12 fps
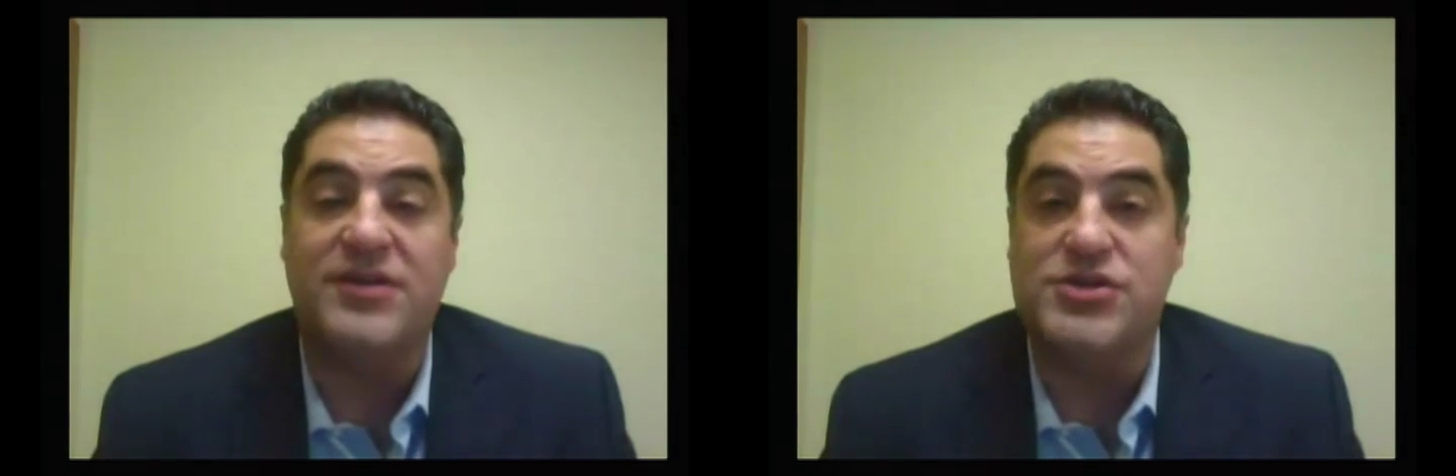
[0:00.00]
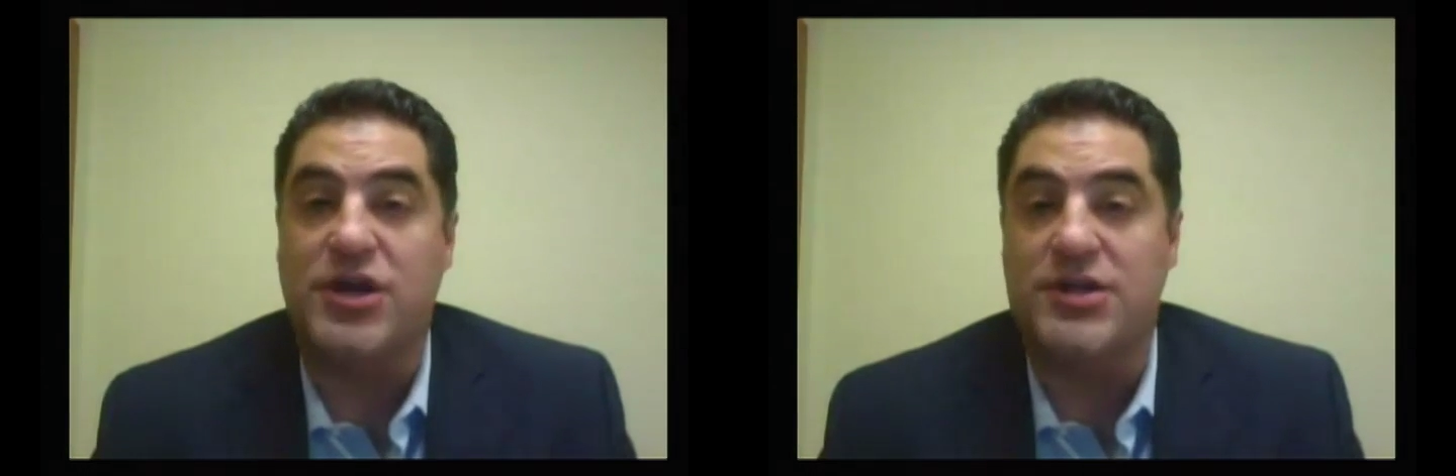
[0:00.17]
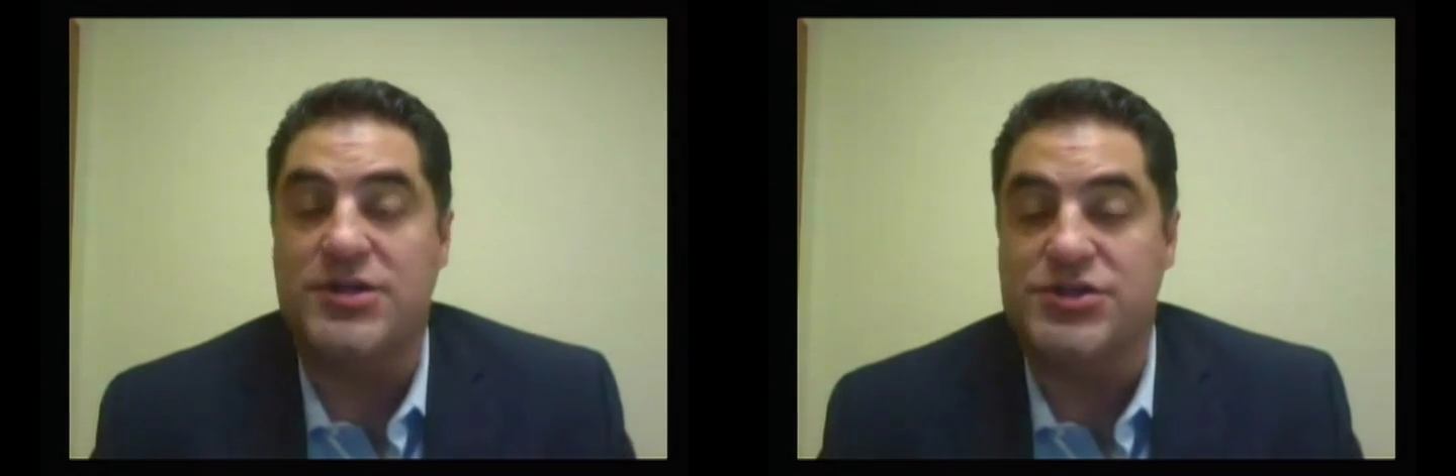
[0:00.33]
that
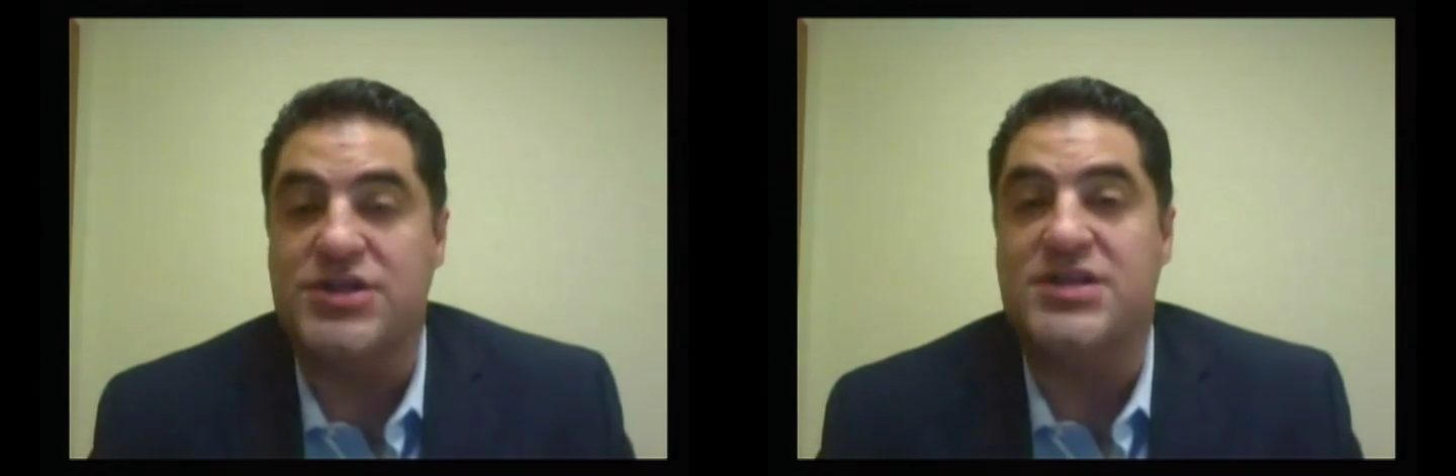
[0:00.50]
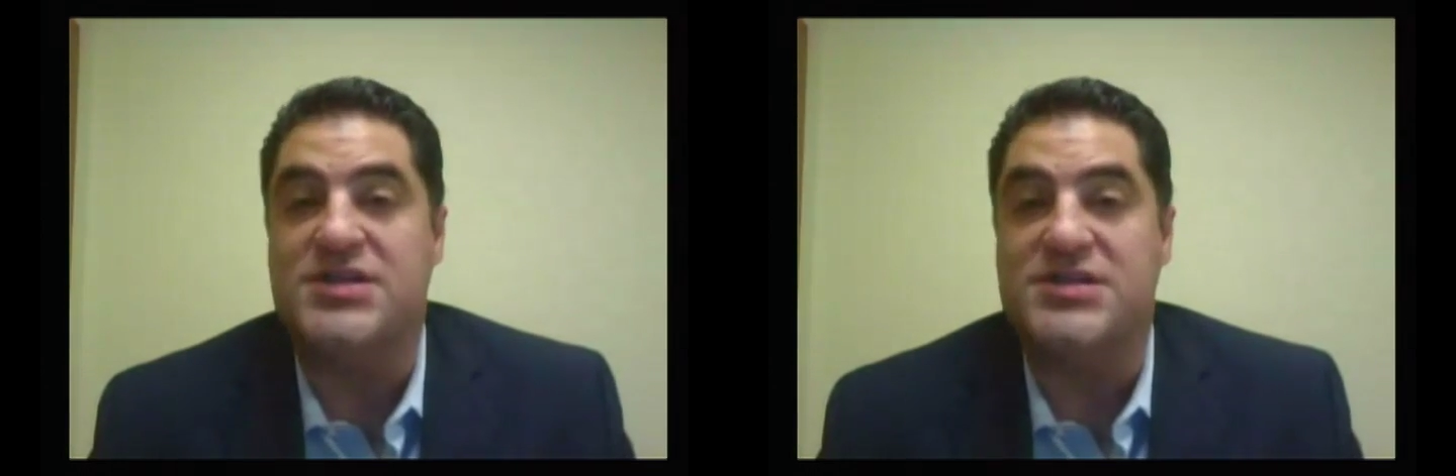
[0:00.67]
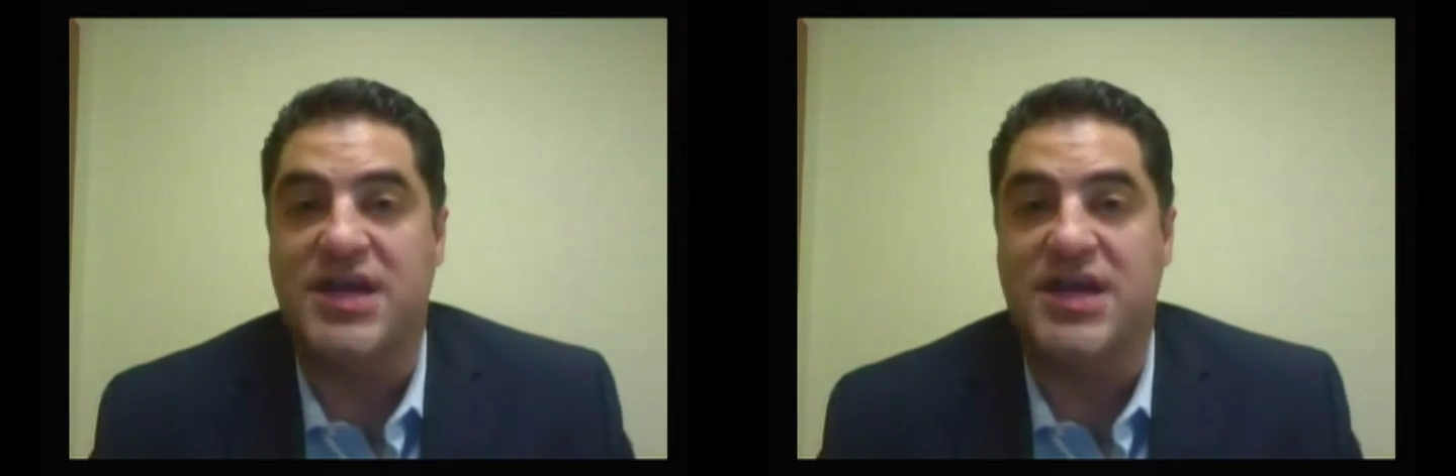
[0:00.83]
Charlie Sheen
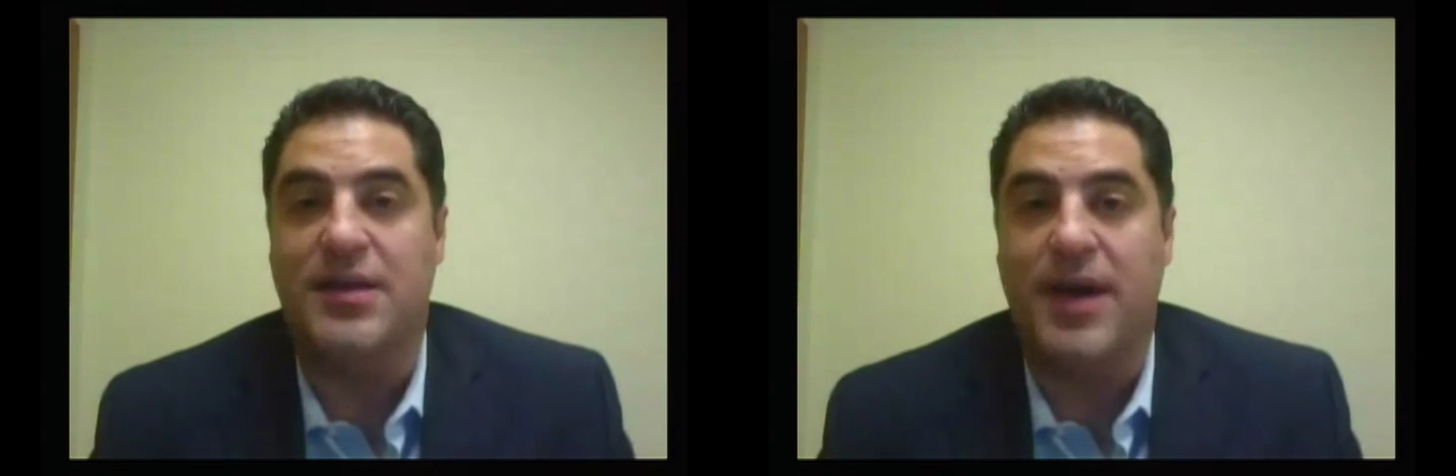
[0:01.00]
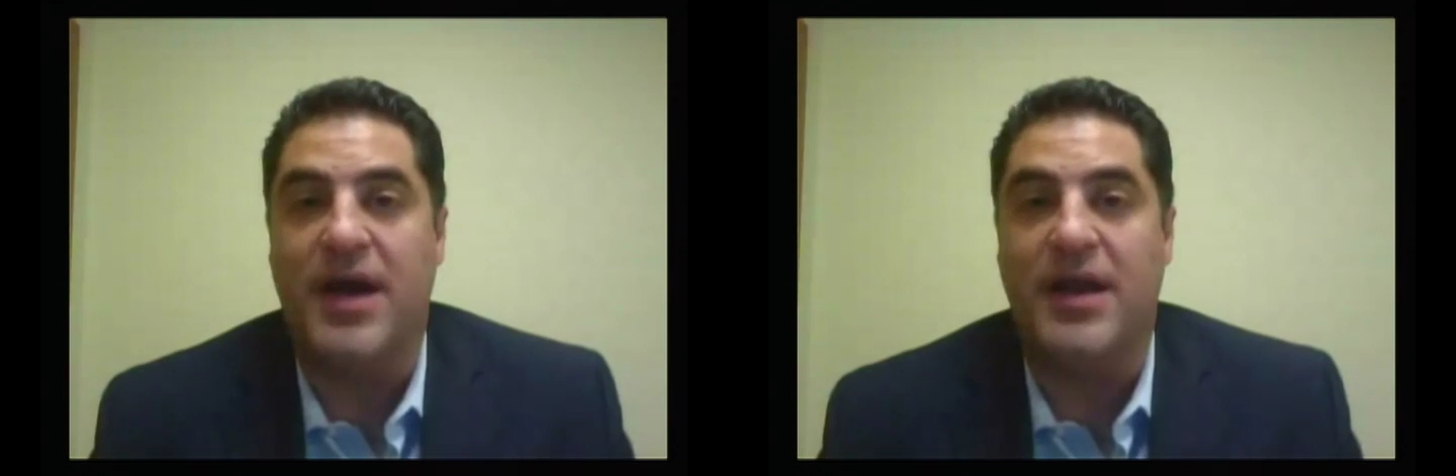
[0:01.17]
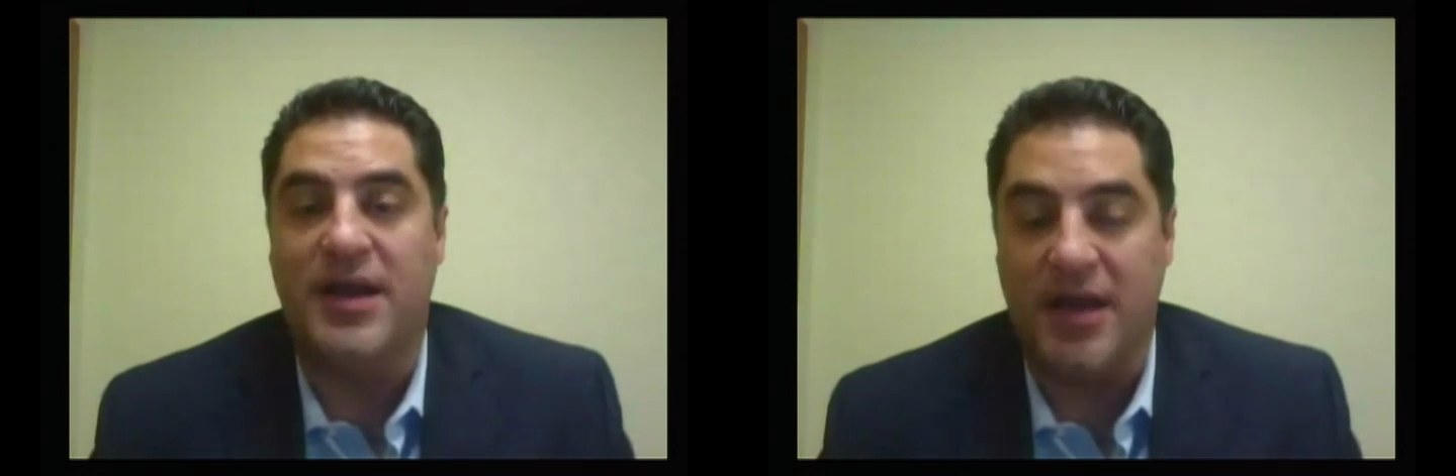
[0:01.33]
has said
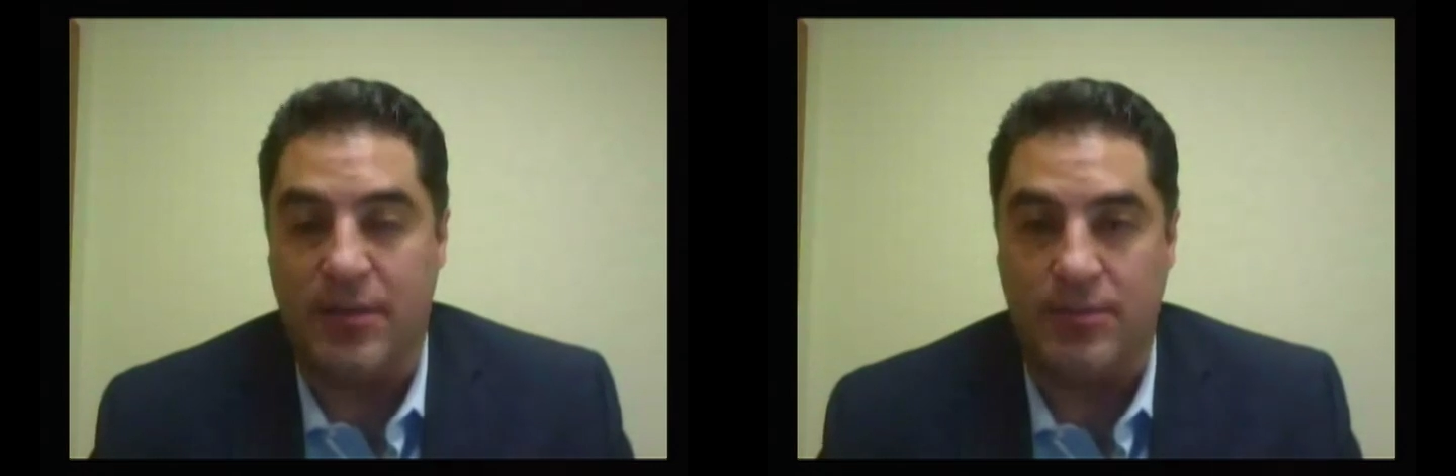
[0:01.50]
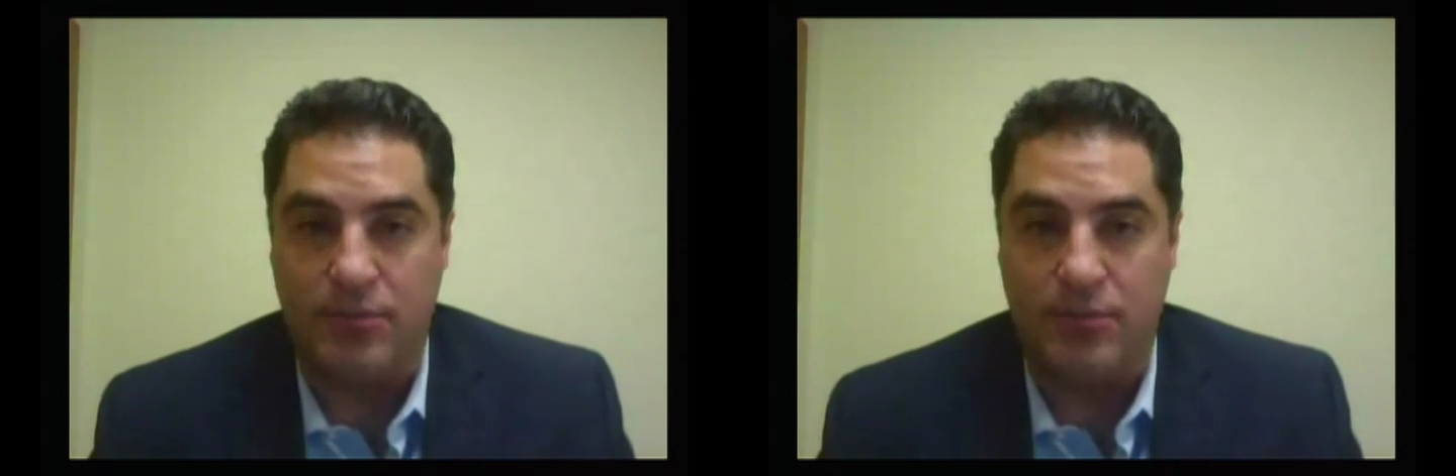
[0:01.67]
about him